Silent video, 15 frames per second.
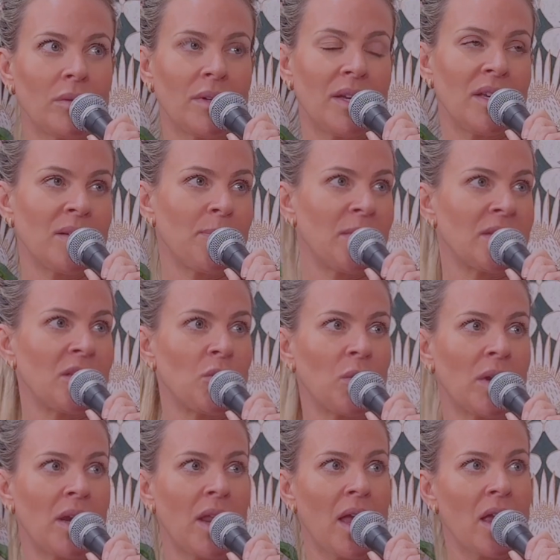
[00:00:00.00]
he's busy doing
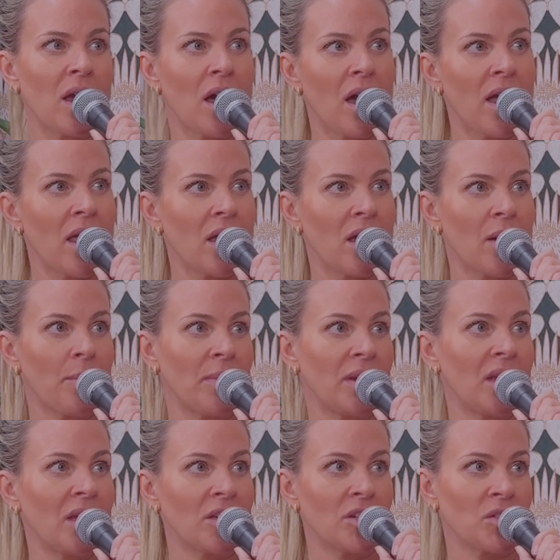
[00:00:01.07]
an AI
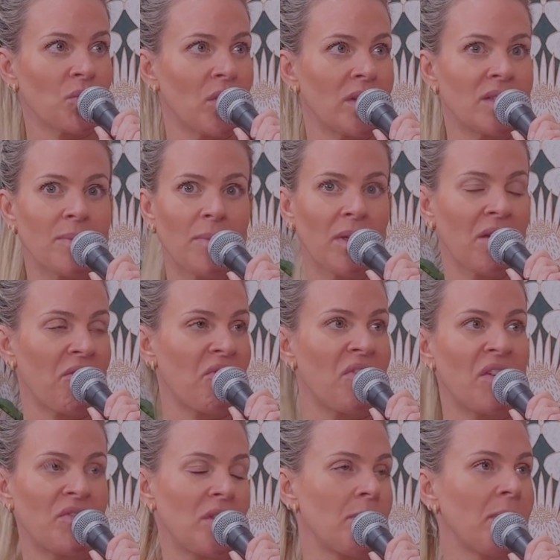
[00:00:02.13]
company and just raised something like
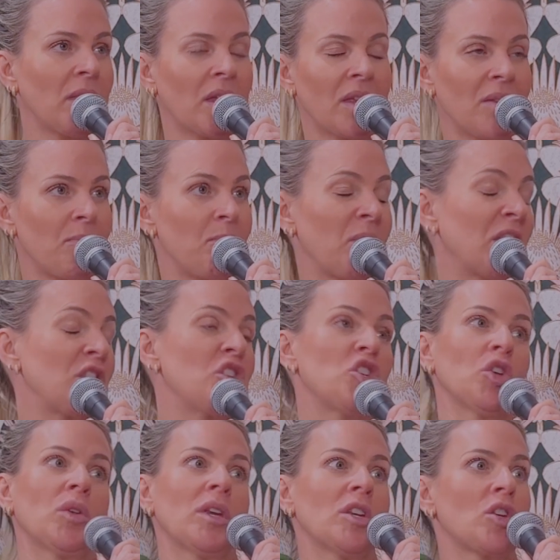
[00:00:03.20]
$50 million
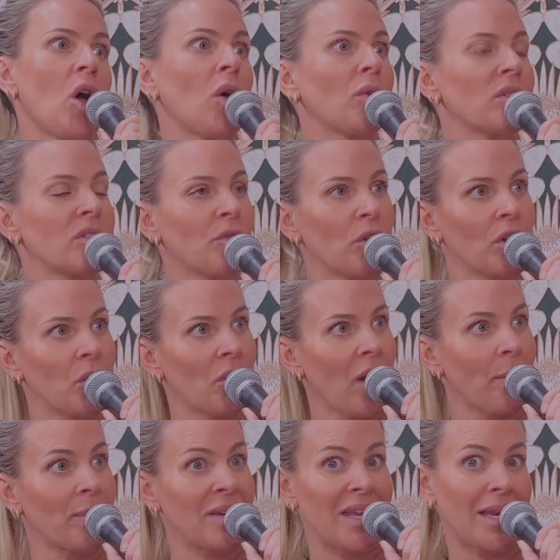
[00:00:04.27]
bajillion for a new
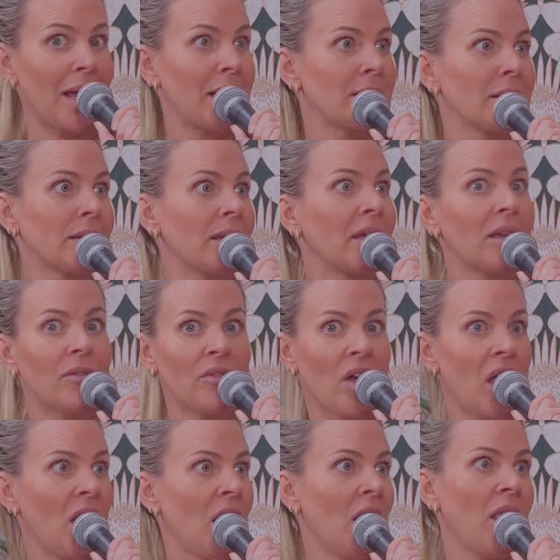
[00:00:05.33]
company and had to leave
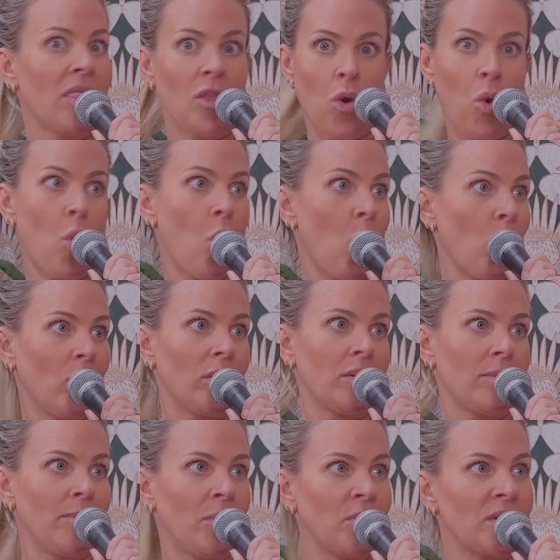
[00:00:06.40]
the whole
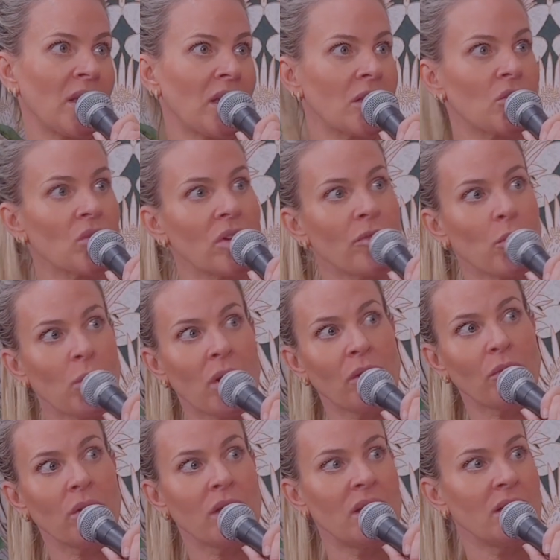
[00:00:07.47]
music industry for
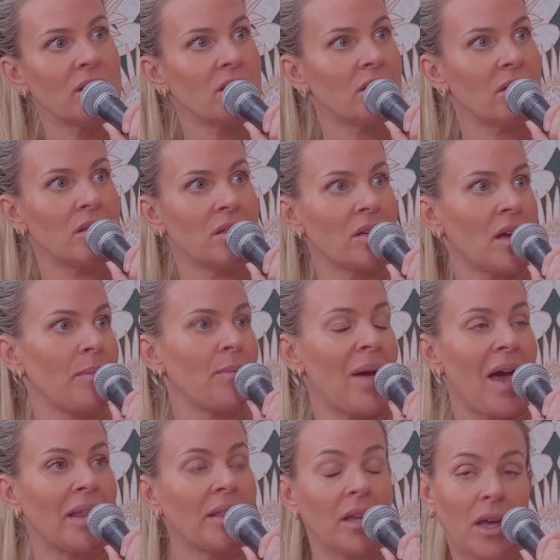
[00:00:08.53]
whatever he's done
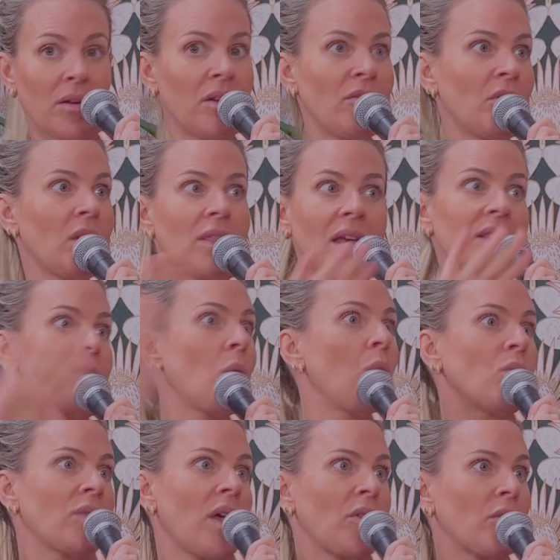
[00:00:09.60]
badly. That's a whole
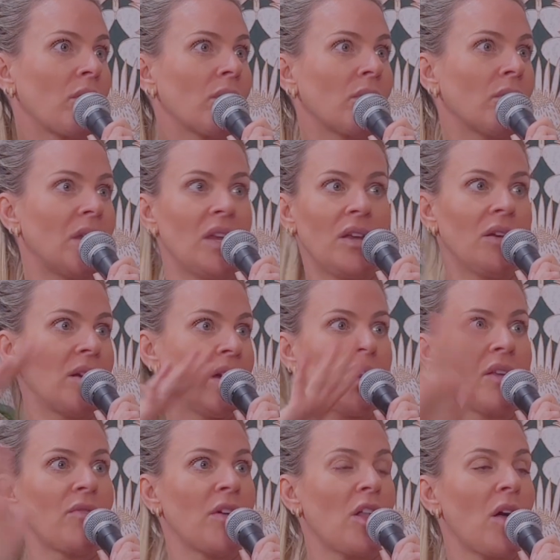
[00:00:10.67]
nother, he kind
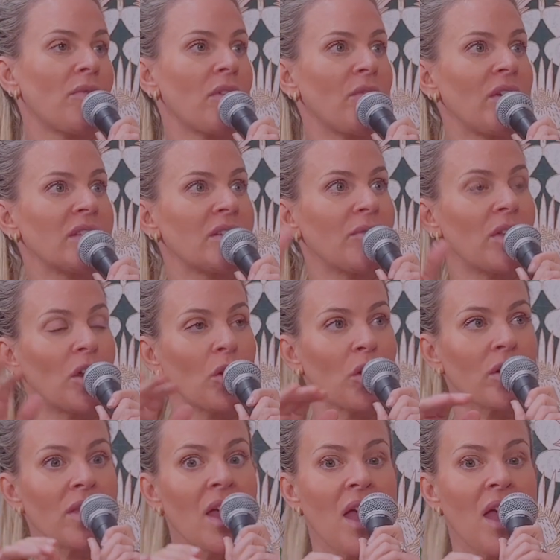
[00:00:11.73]
of fell off the face of the
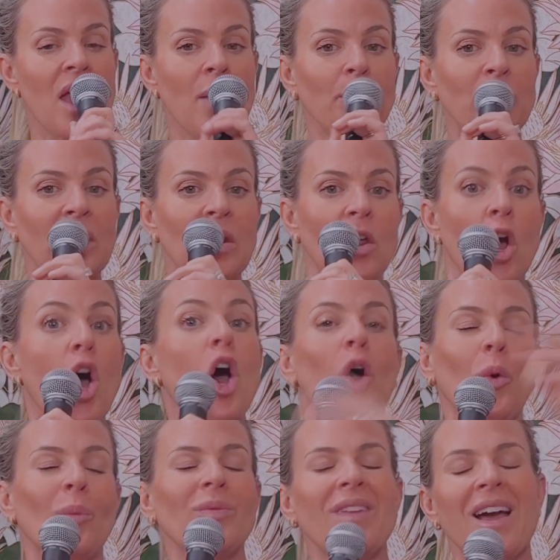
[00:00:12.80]
earth. But, I
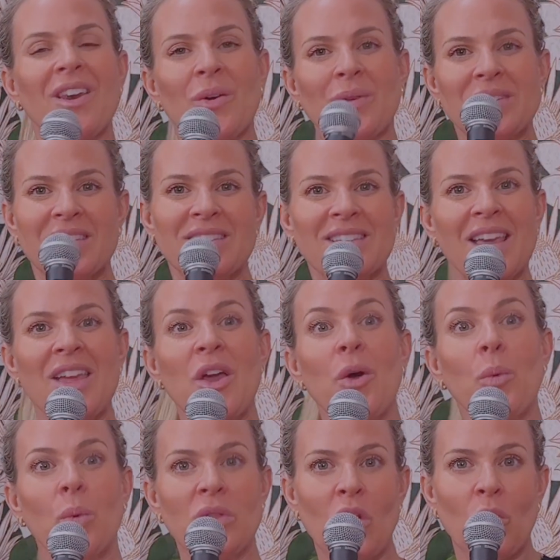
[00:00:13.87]
know what I was going to say.
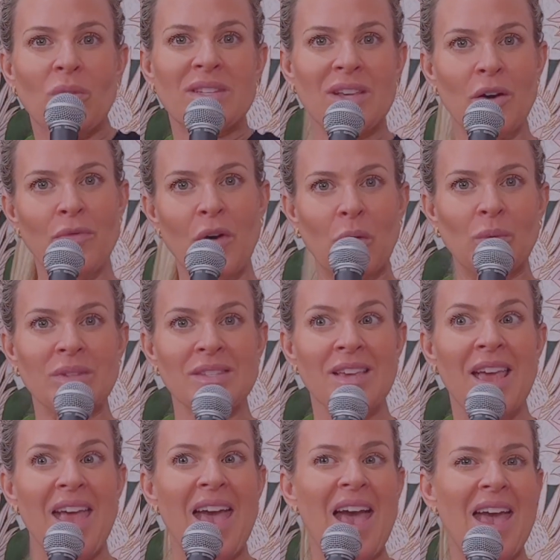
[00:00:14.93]
With all the cell phones
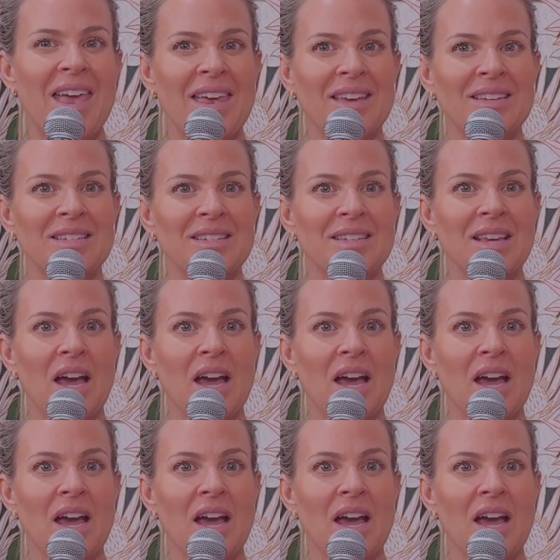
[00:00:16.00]
and